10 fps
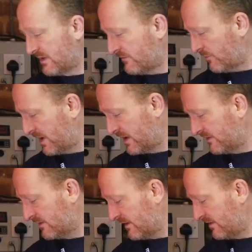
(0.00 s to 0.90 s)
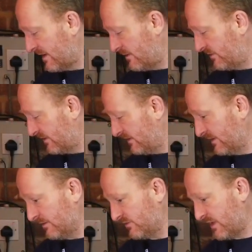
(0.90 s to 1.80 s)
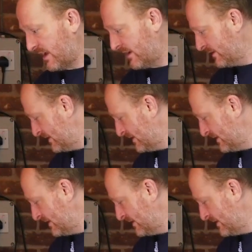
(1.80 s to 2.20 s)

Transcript: devil being in the details there.